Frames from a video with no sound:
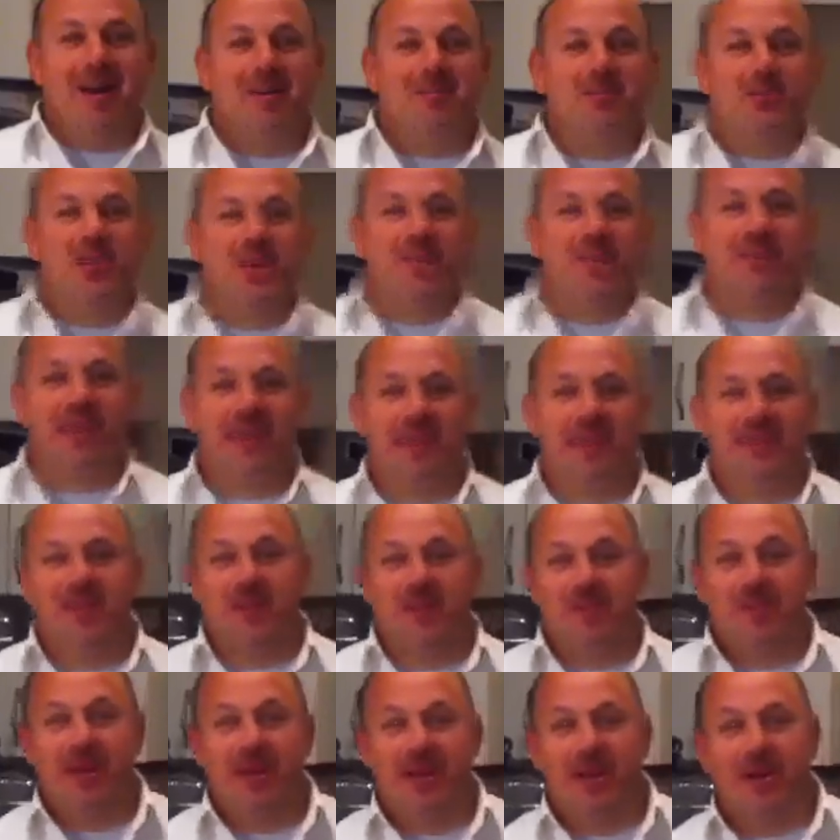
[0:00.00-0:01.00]
Hi, I'm Chef
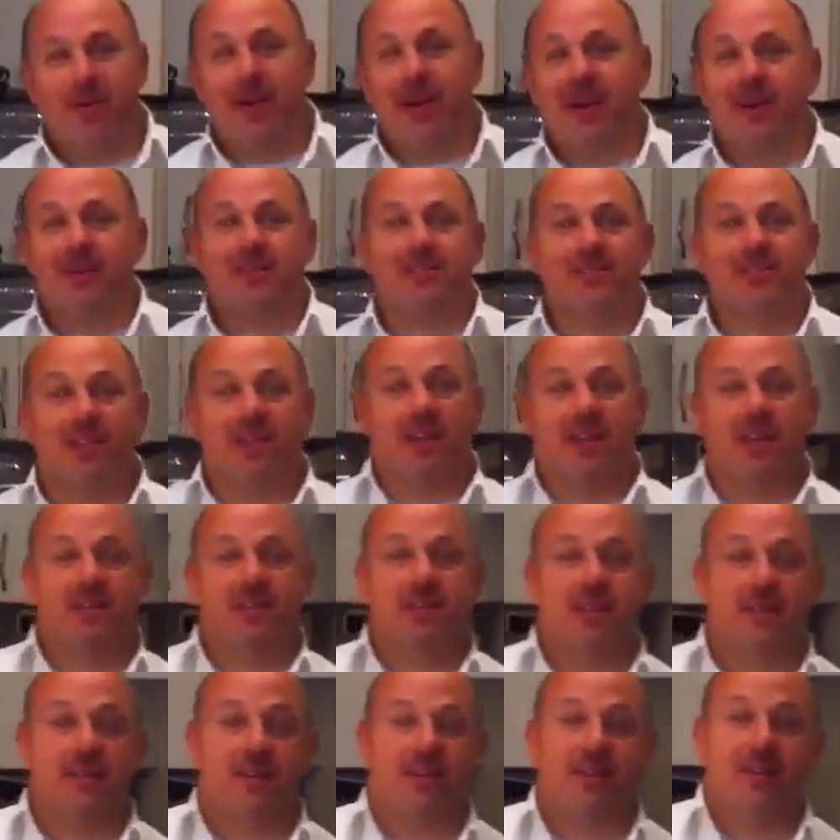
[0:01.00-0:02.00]
Anthony Pino, and it's Sunday
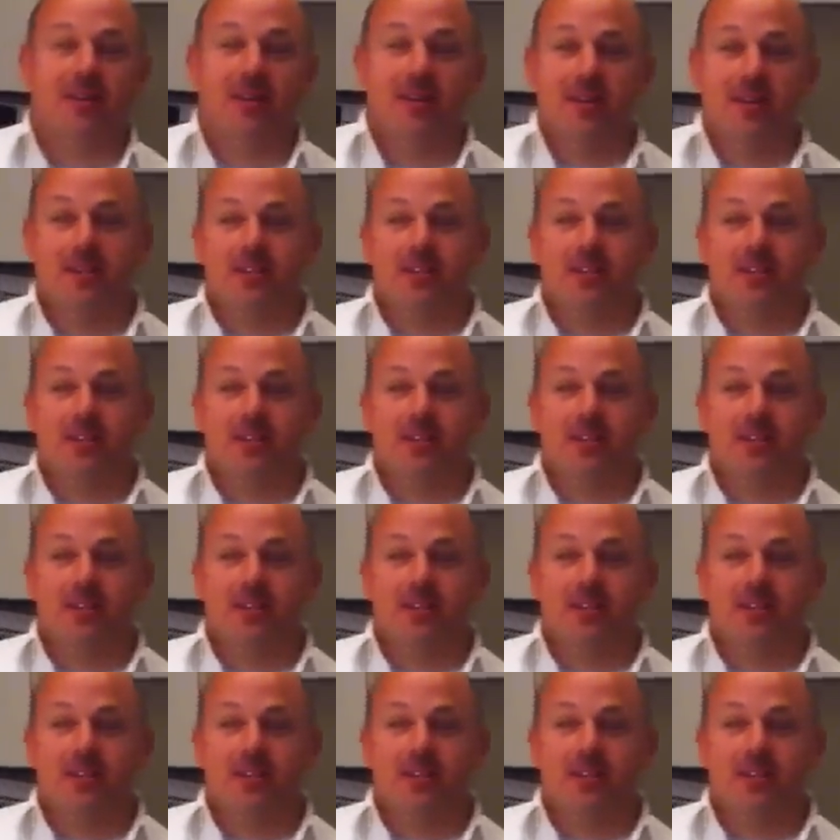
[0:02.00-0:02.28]
dinner.